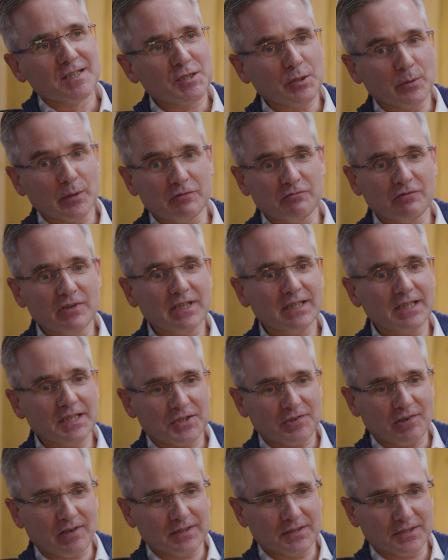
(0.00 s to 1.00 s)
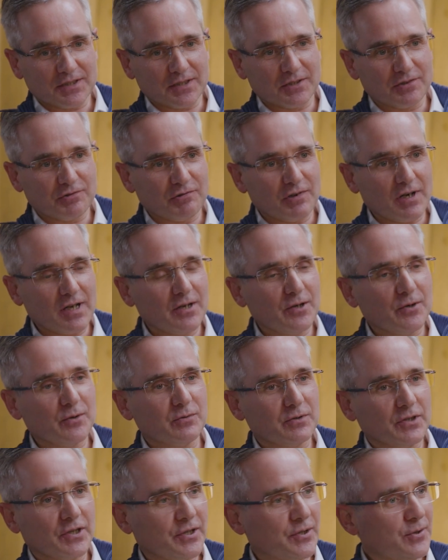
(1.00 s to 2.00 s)
So we're really trying to grow
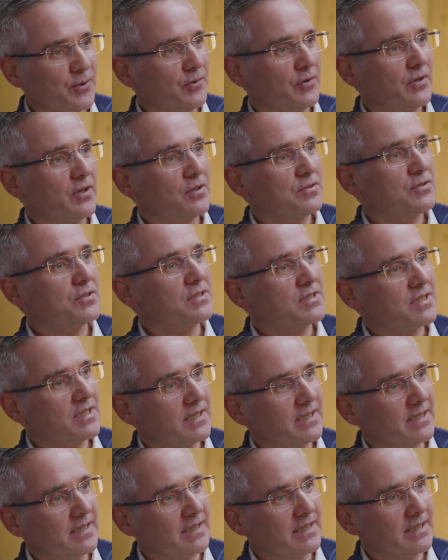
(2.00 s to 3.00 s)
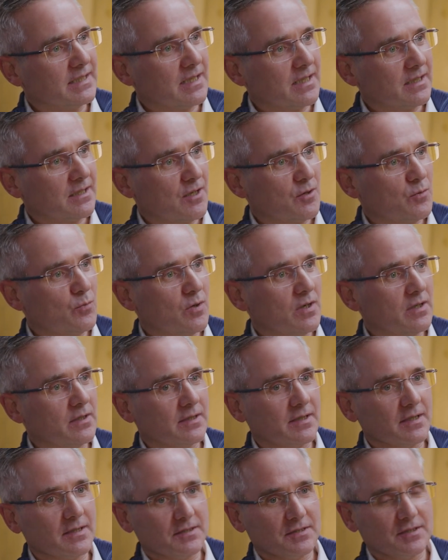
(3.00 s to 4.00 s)
curiosity in our
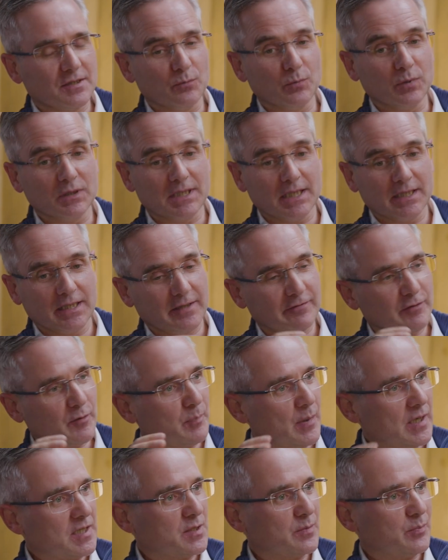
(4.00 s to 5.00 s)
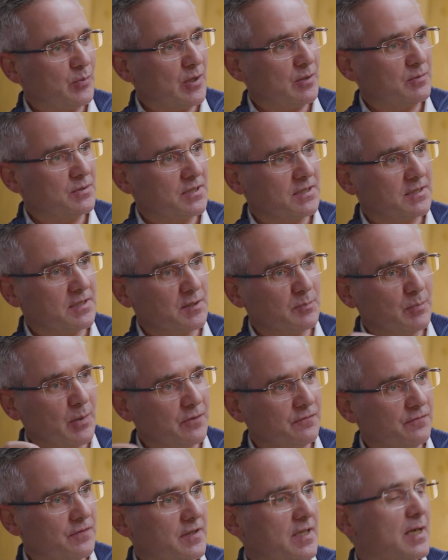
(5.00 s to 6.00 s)
co-workers that will deliver better processes
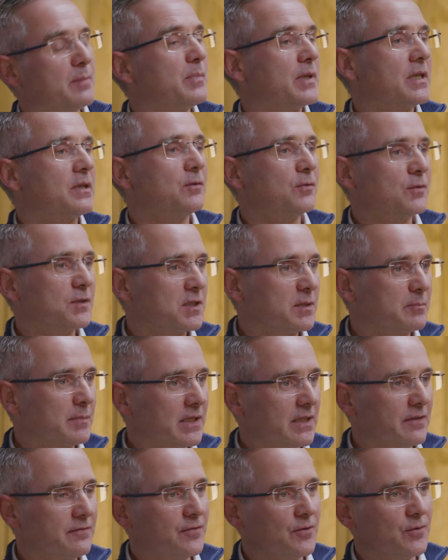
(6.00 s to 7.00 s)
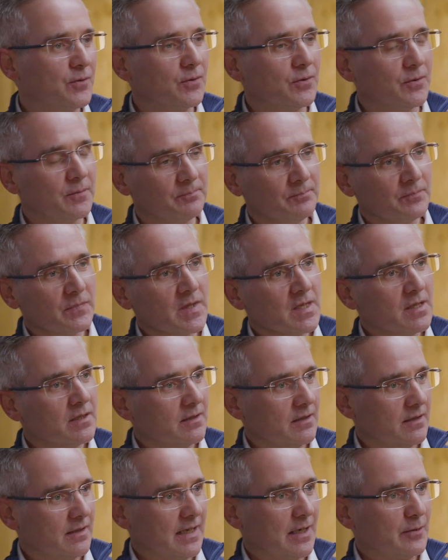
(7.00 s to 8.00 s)
both for them, but then ultimately for
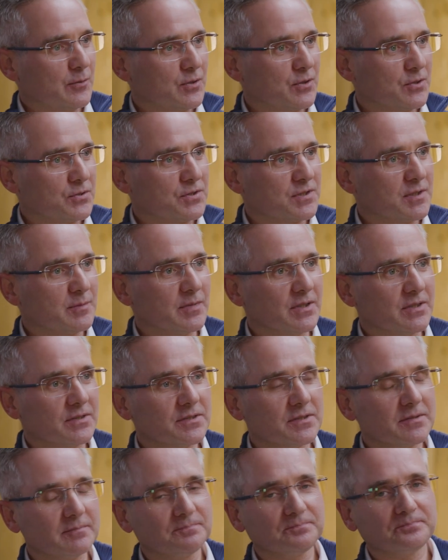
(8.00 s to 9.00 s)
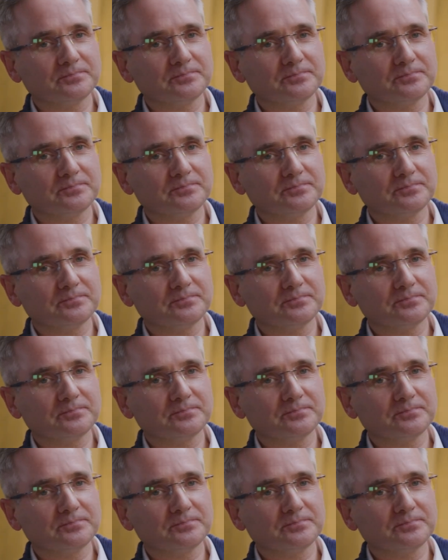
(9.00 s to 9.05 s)
our customers.